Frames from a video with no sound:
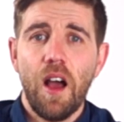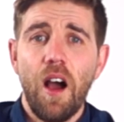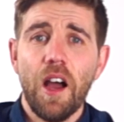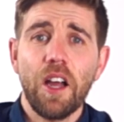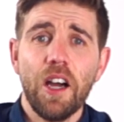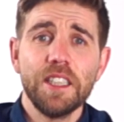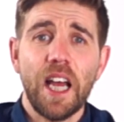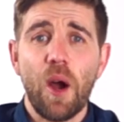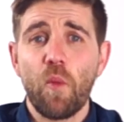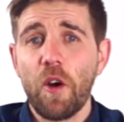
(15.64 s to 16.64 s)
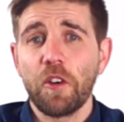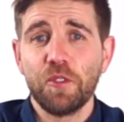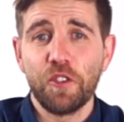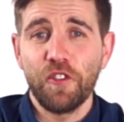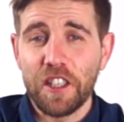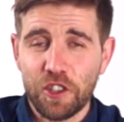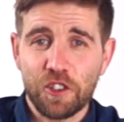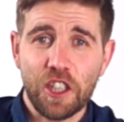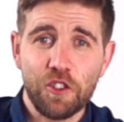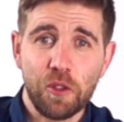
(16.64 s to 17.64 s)
Hi guys, and welcome to Feed Your
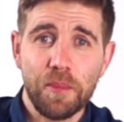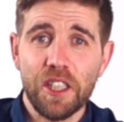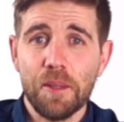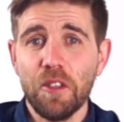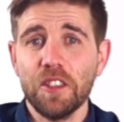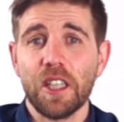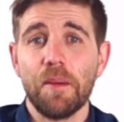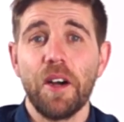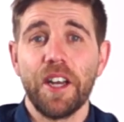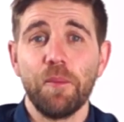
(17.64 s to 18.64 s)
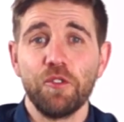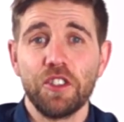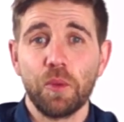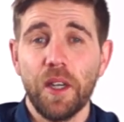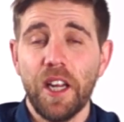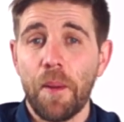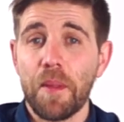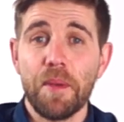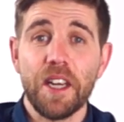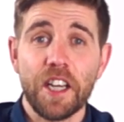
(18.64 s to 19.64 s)
Social Media Monster. My name's Richard Willett. I'm the
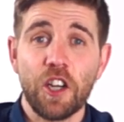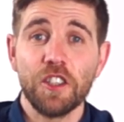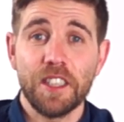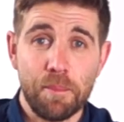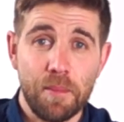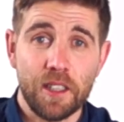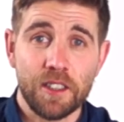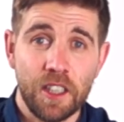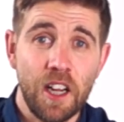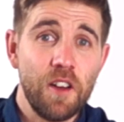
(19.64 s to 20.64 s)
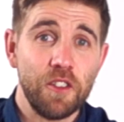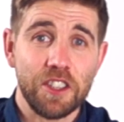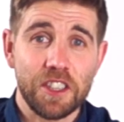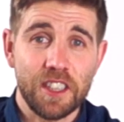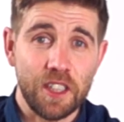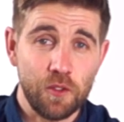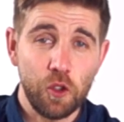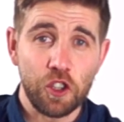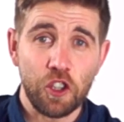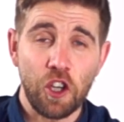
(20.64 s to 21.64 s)
Media Content Manager for
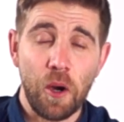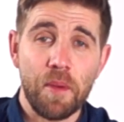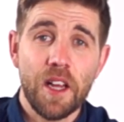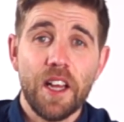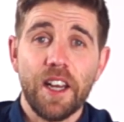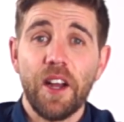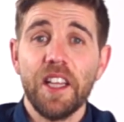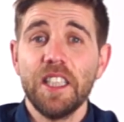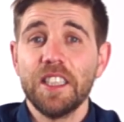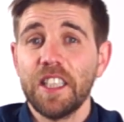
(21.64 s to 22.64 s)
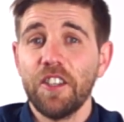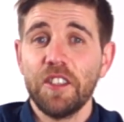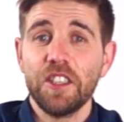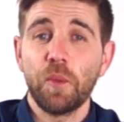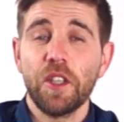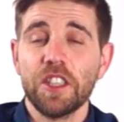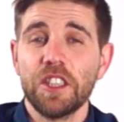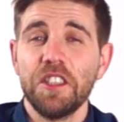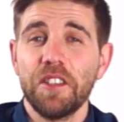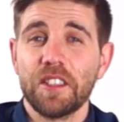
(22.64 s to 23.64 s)
Success4.com. Now in this series we're going to
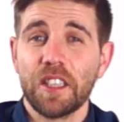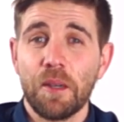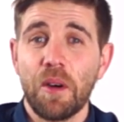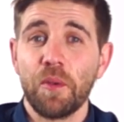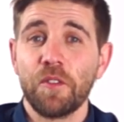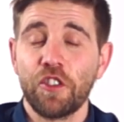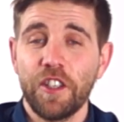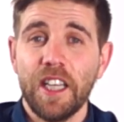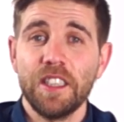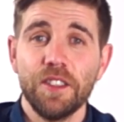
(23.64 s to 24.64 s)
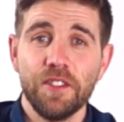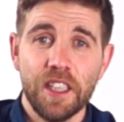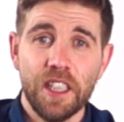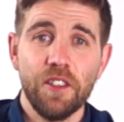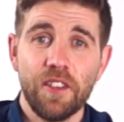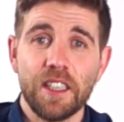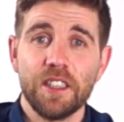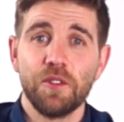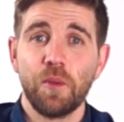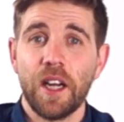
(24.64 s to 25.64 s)
teach you how to come up with creative and
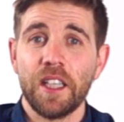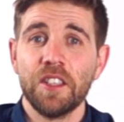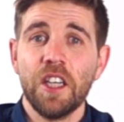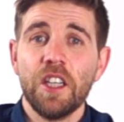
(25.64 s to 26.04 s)
innovative ways